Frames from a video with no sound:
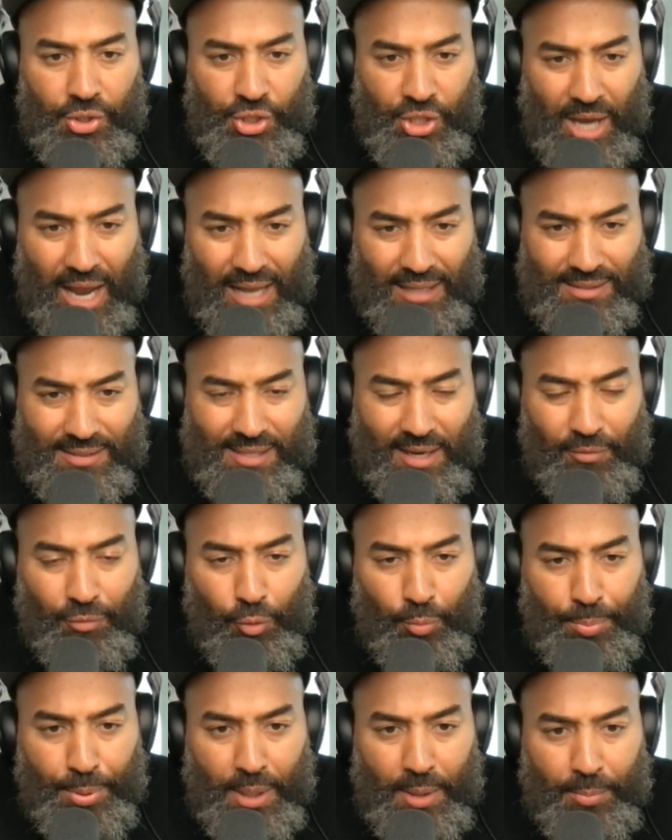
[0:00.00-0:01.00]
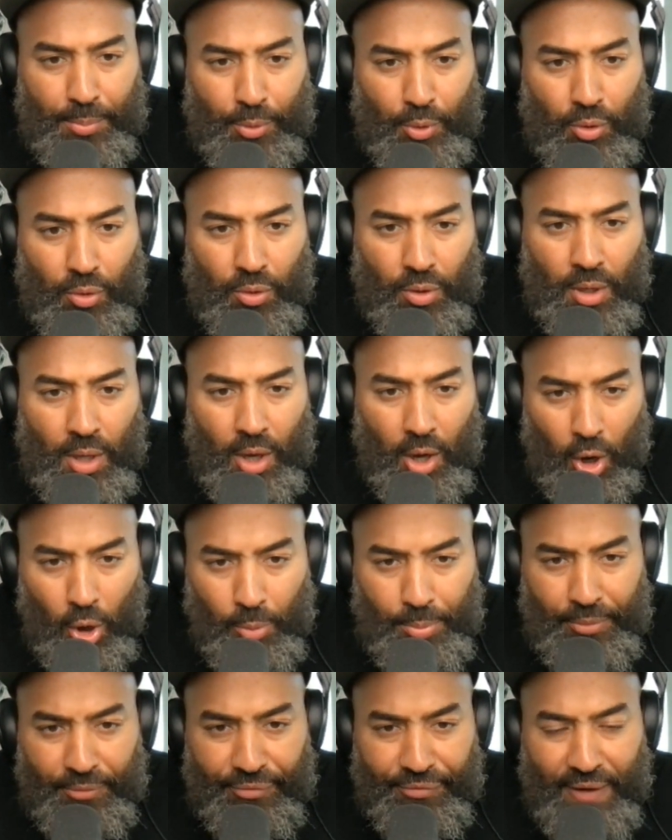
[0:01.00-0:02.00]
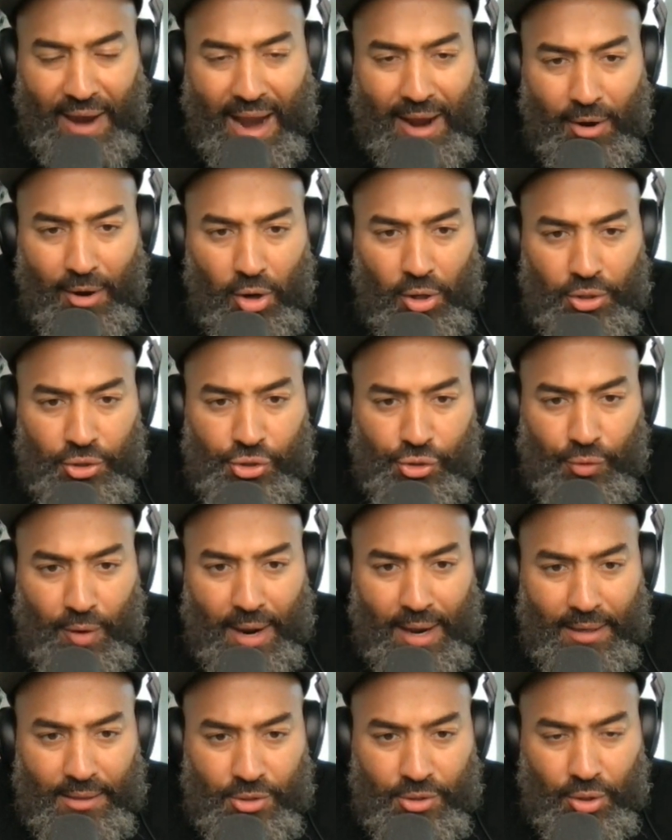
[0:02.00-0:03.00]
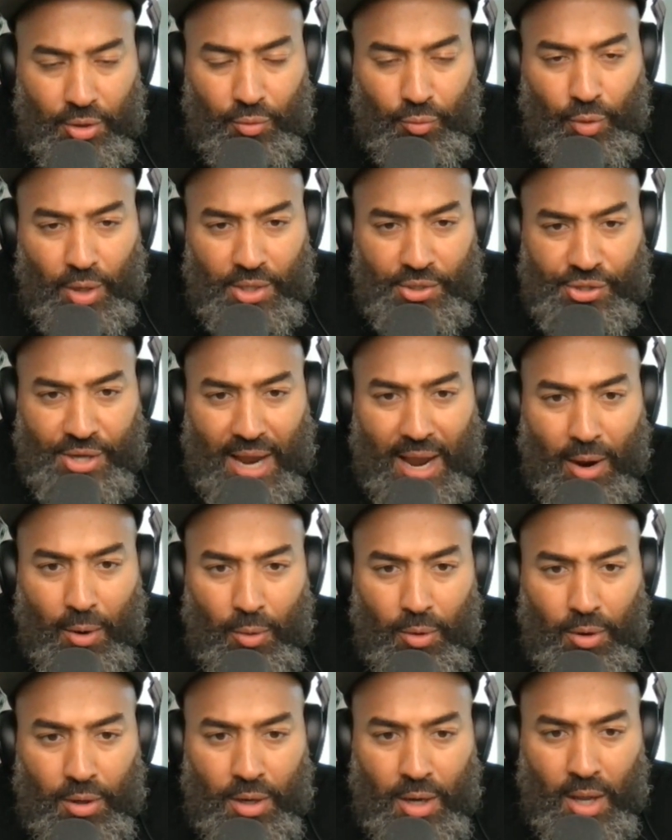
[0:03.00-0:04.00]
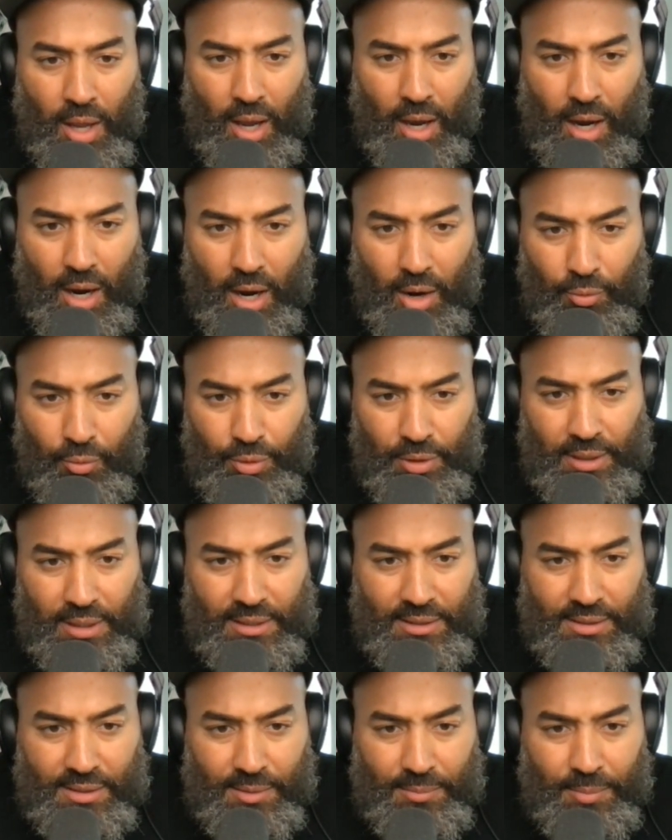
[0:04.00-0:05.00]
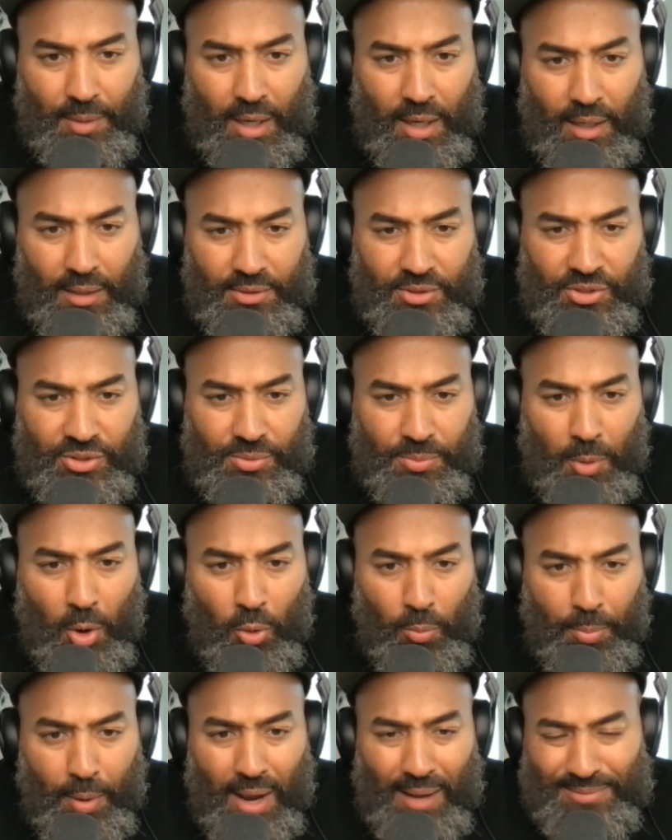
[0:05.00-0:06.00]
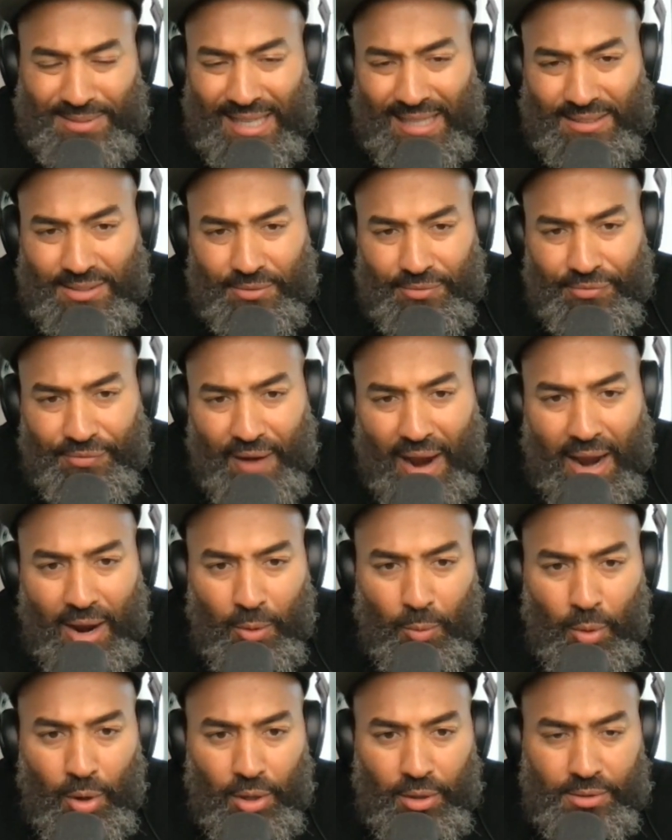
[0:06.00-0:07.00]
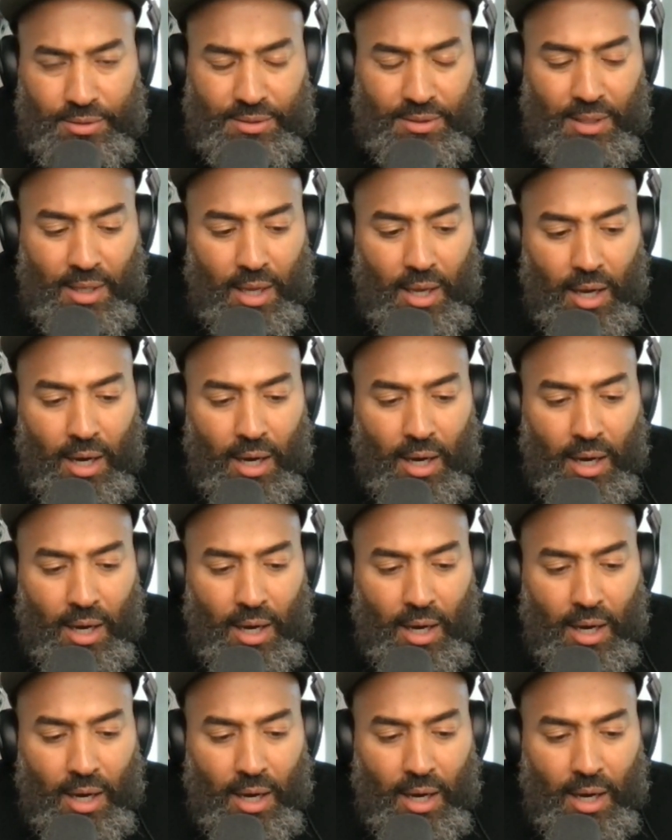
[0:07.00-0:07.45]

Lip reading: shot several people, opened fire on a train during rush hour, released some smoke bombs, had some fireworks.